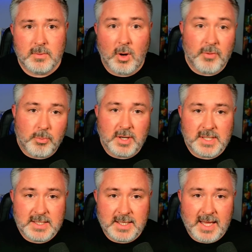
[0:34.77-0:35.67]
of the
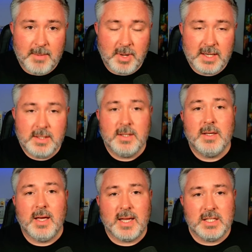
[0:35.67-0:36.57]
pre-season campaign
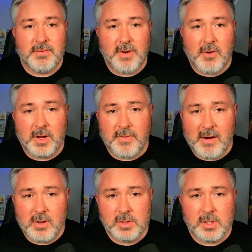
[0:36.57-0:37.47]
against
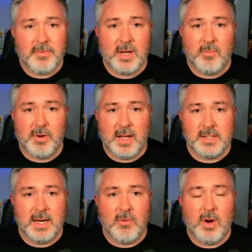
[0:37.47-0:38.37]
Ferencvaros. I think I
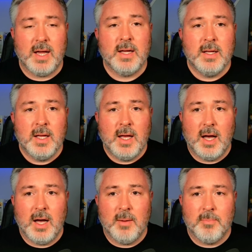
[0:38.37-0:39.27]
pronounced that right.
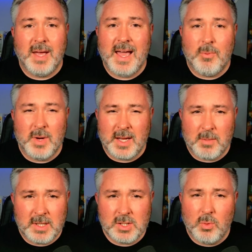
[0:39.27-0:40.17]
And we're going to
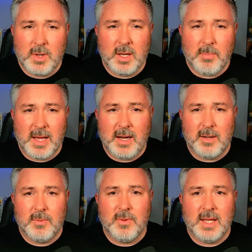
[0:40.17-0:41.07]
be talking
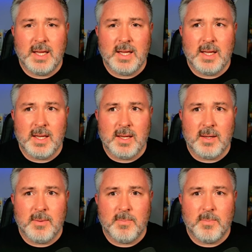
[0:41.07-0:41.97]
about
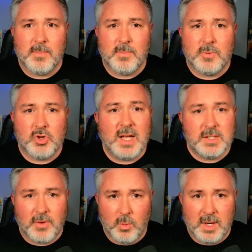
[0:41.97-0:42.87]
the
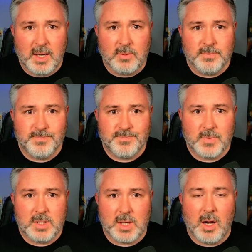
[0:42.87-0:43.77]
transfer window
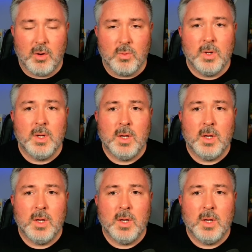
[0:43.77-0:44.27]
as a whole.